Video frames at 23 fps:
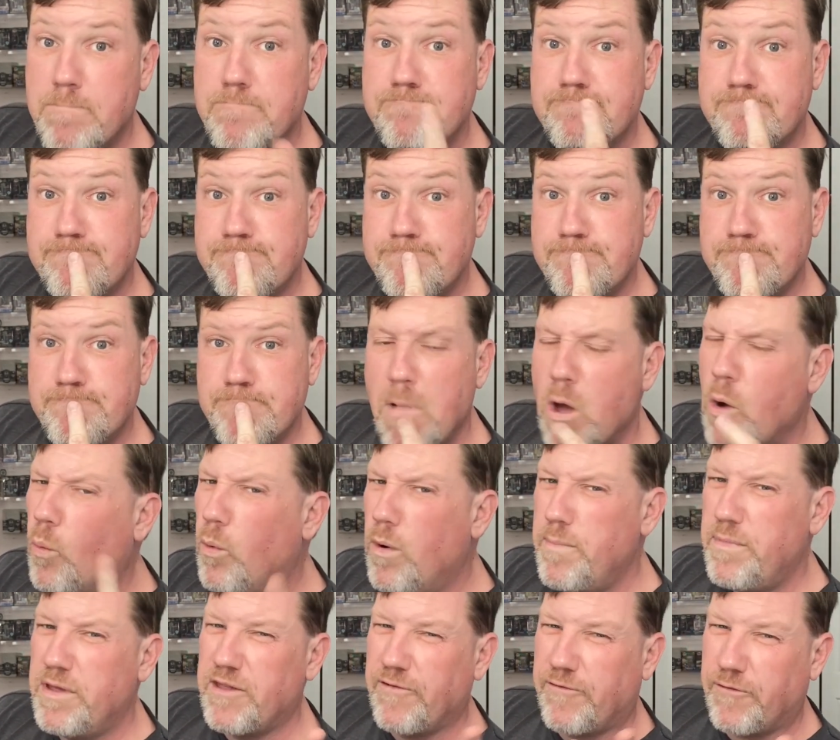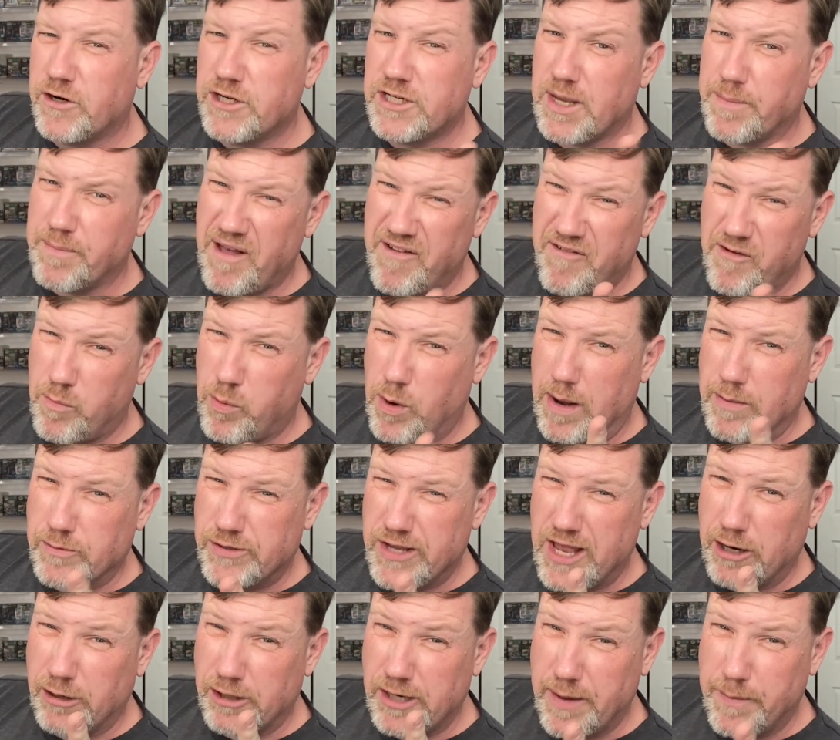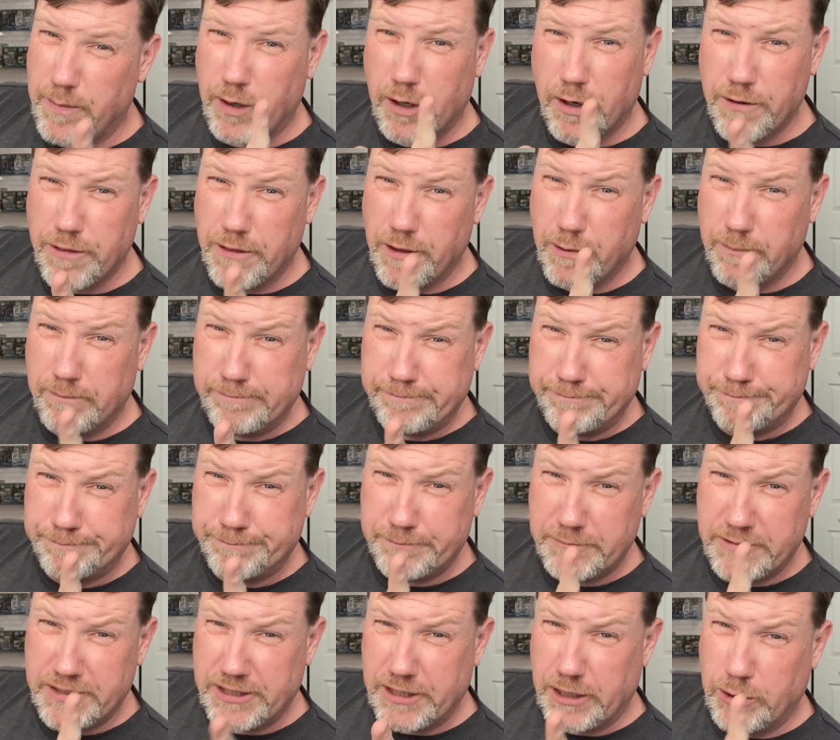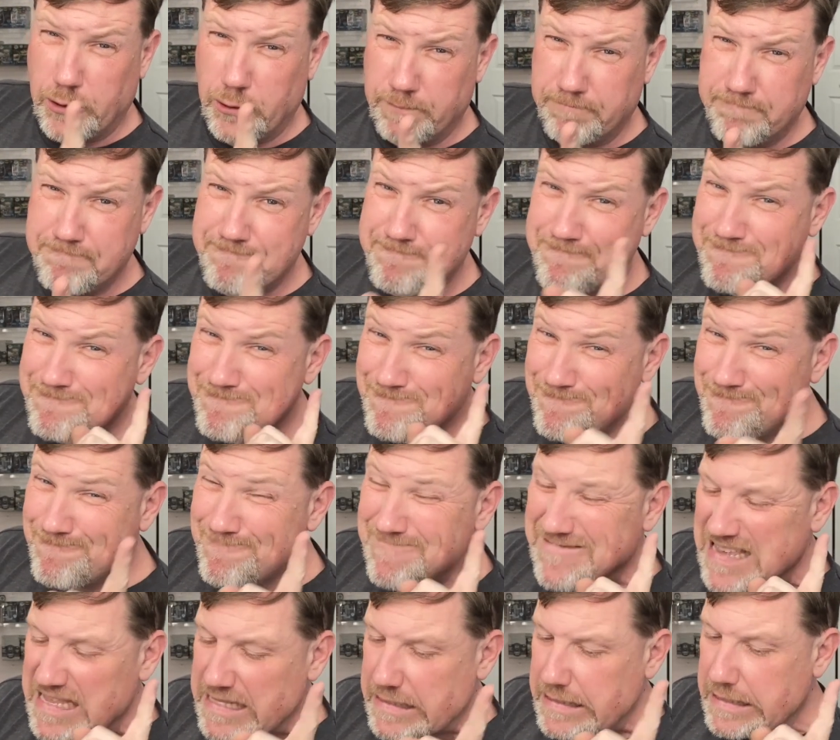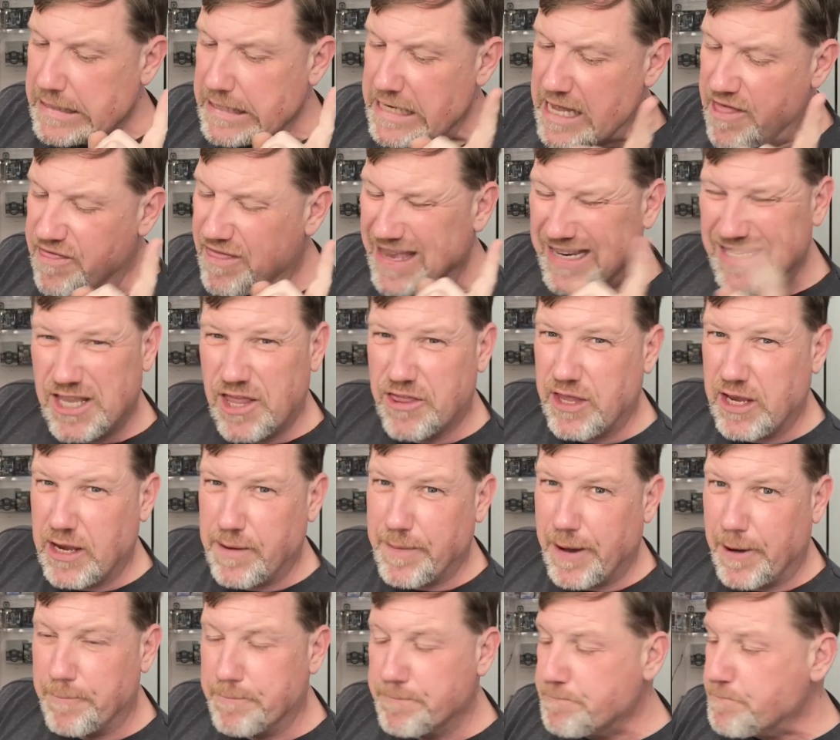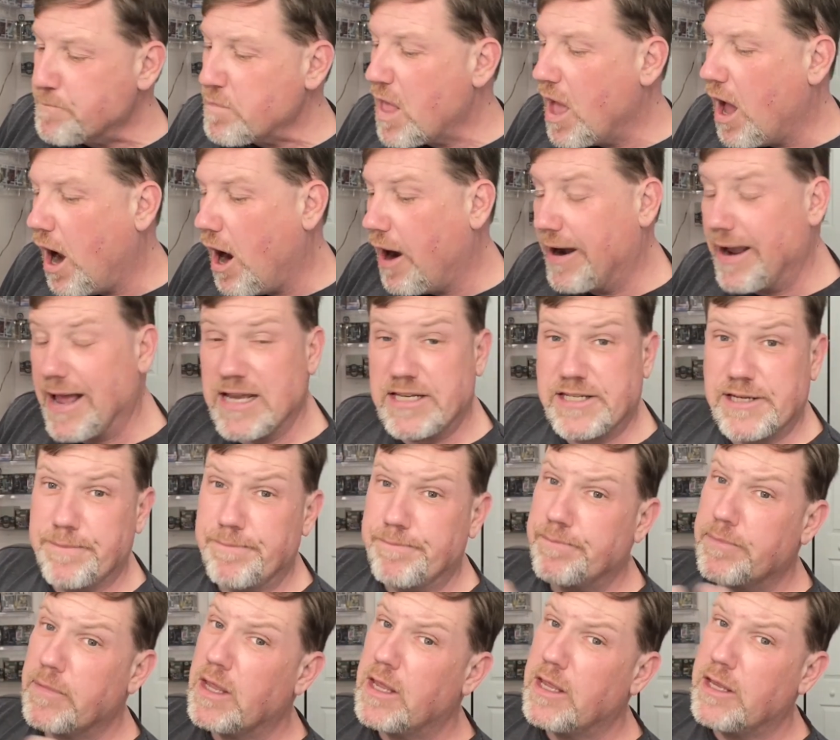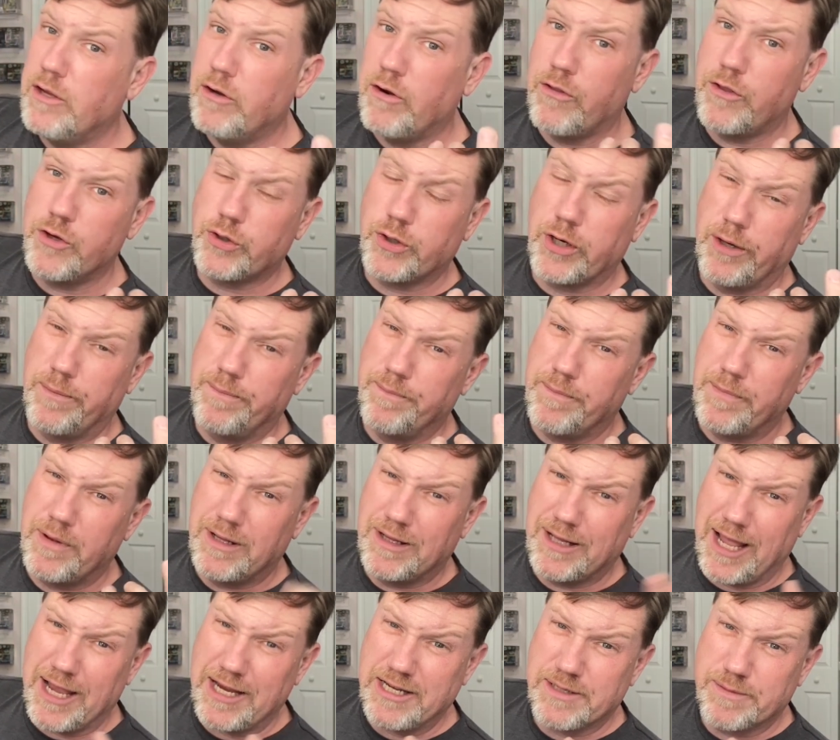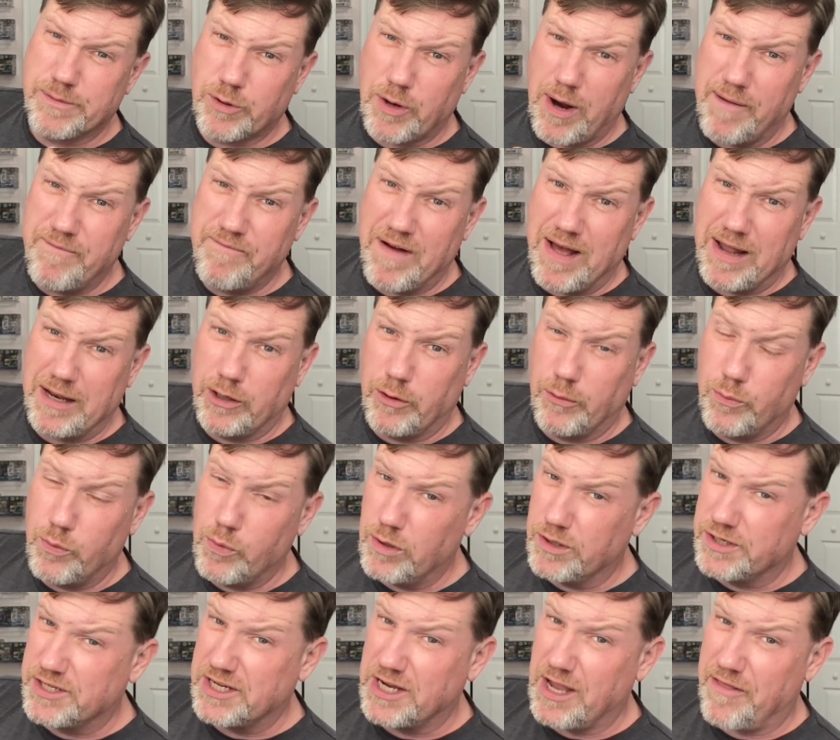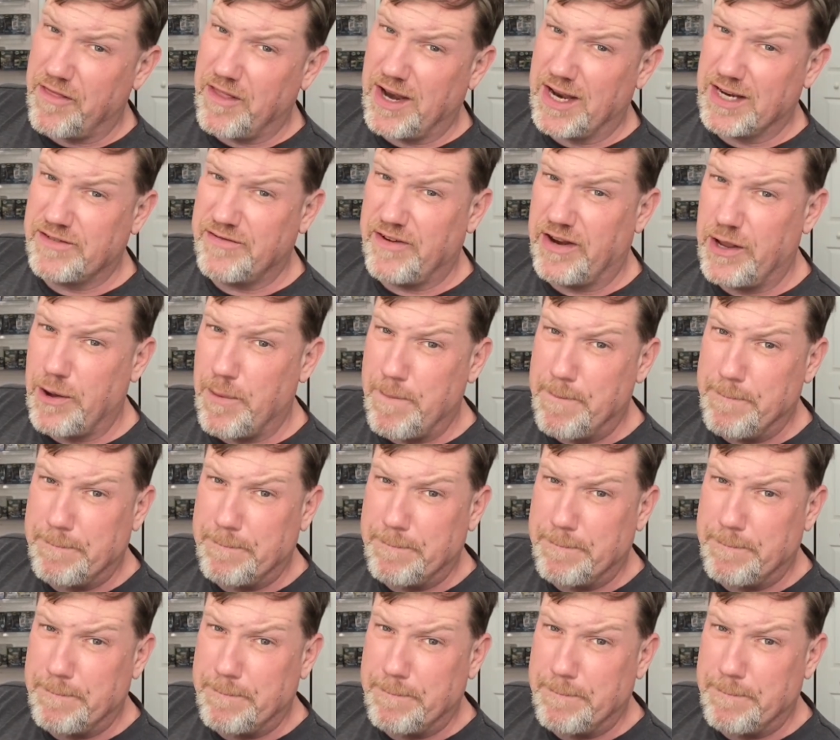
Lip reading: Wouldn't be the first time I've had problems with Entertainment Earth, though. So, things to think about. Alright, guys. You know the drill. Like, subscribe, follow. We'll see you on the next video.